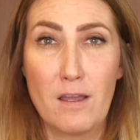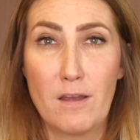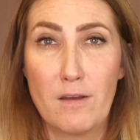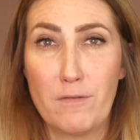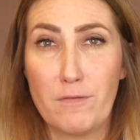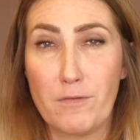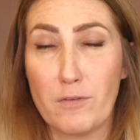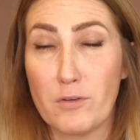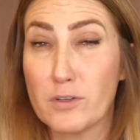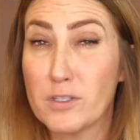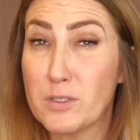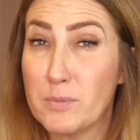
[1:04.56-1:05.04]

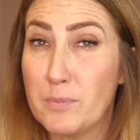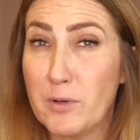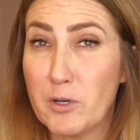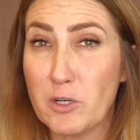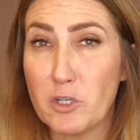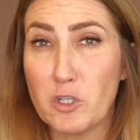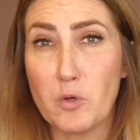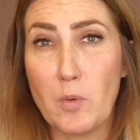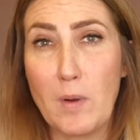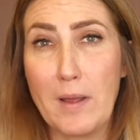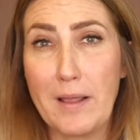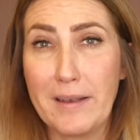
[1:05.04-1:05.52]
for
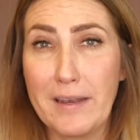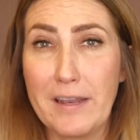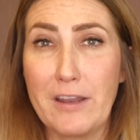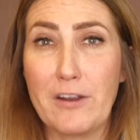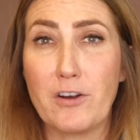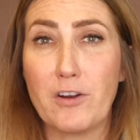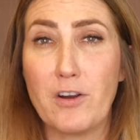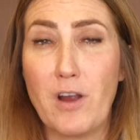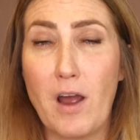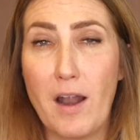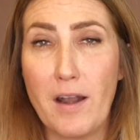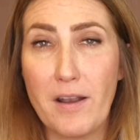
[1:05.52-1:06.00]
spirituality or
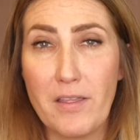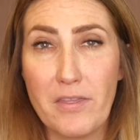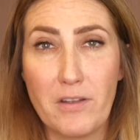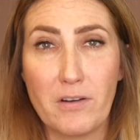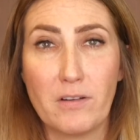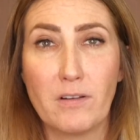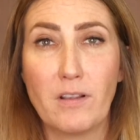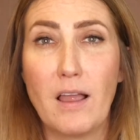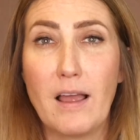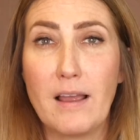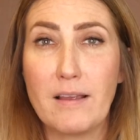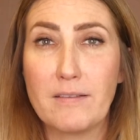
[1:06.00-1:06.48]
God in
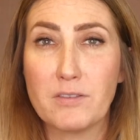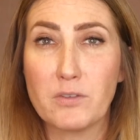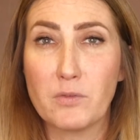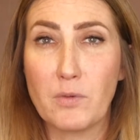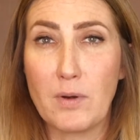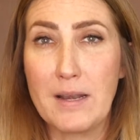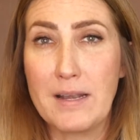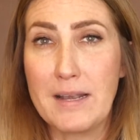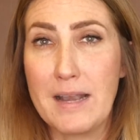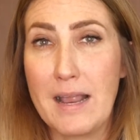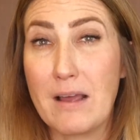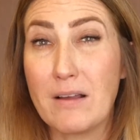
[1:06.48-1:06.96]
their lives
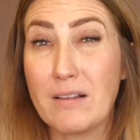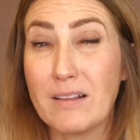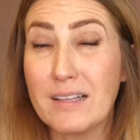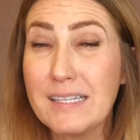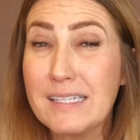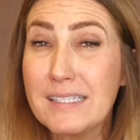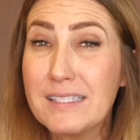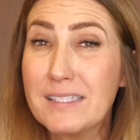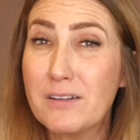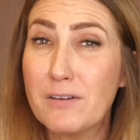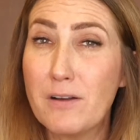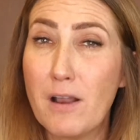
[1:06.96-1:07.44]
right now. At
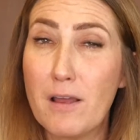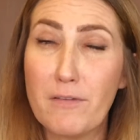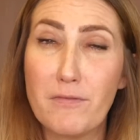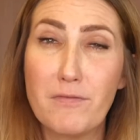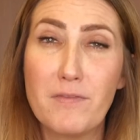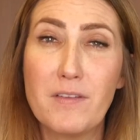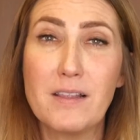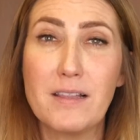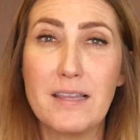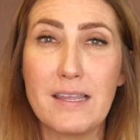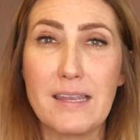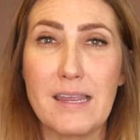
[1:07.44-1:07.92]
least they're not
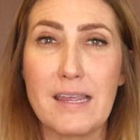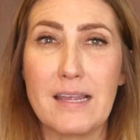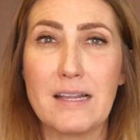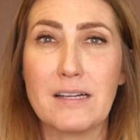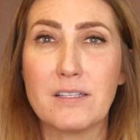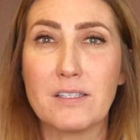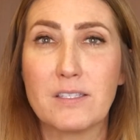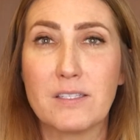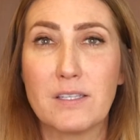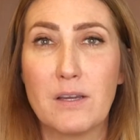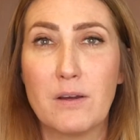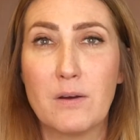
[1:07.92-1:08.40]
feeling it.
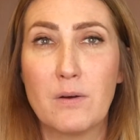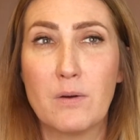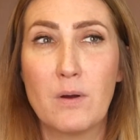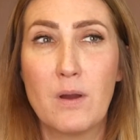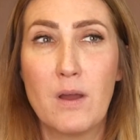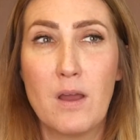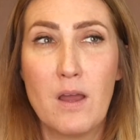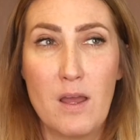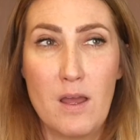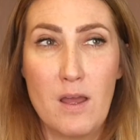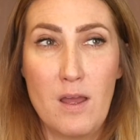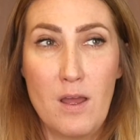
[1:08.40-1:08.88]
And so
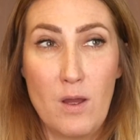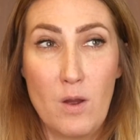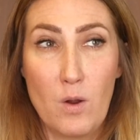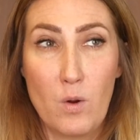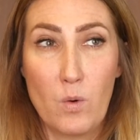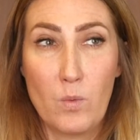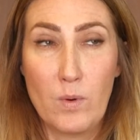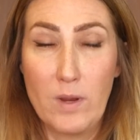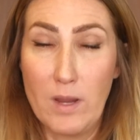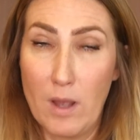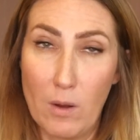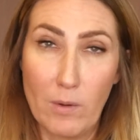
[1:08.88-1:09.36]

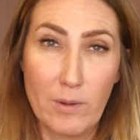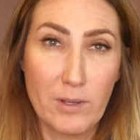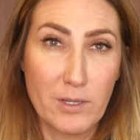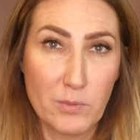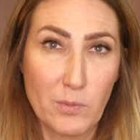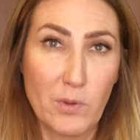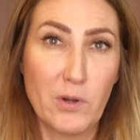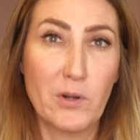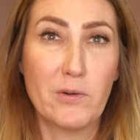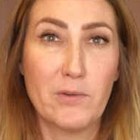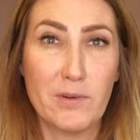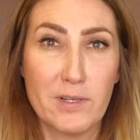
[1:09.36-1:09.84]
we always
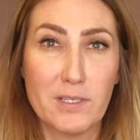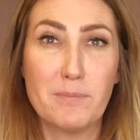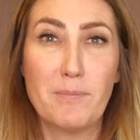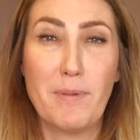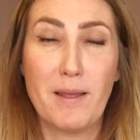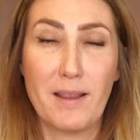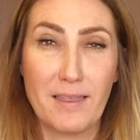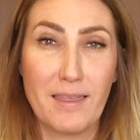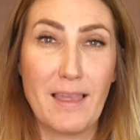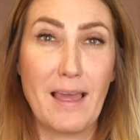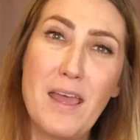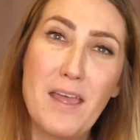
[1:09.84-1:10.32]
want to
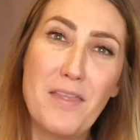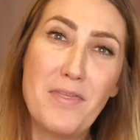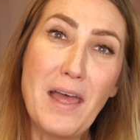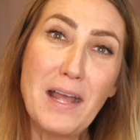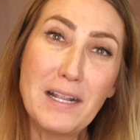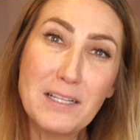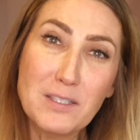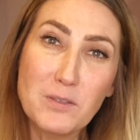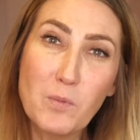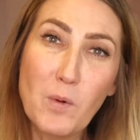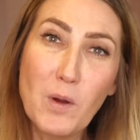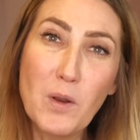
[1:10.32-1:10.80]
respect that.
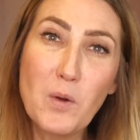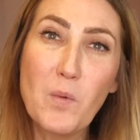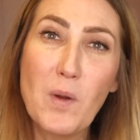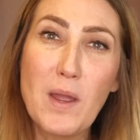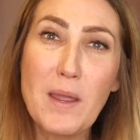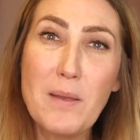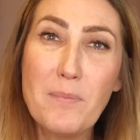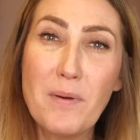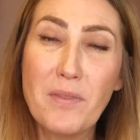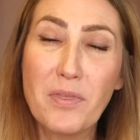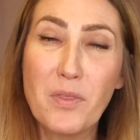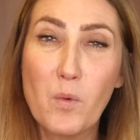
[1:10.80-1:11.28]
That's one
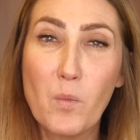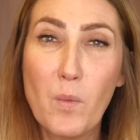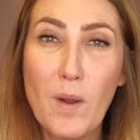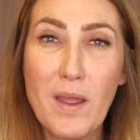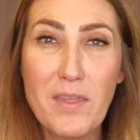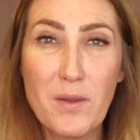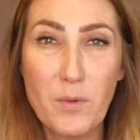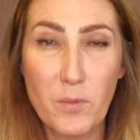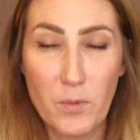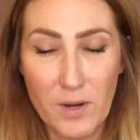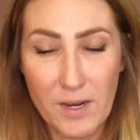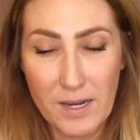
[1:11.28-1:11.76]
way, but the way
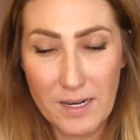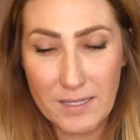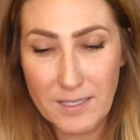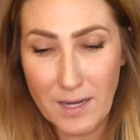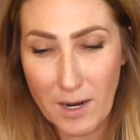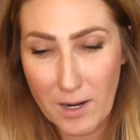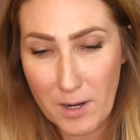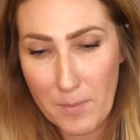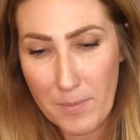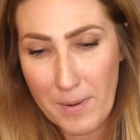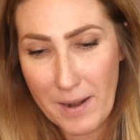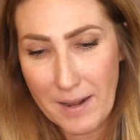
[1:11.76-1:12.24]
that we're going to
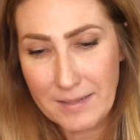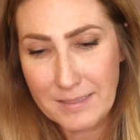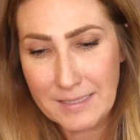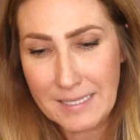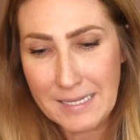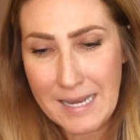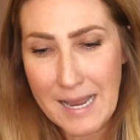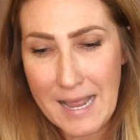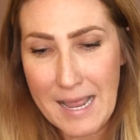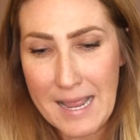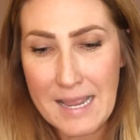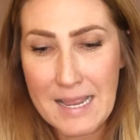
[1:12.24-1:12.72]
talk about it
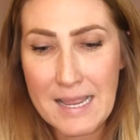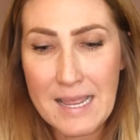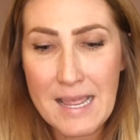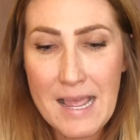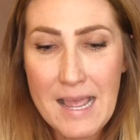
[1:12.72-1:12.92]
today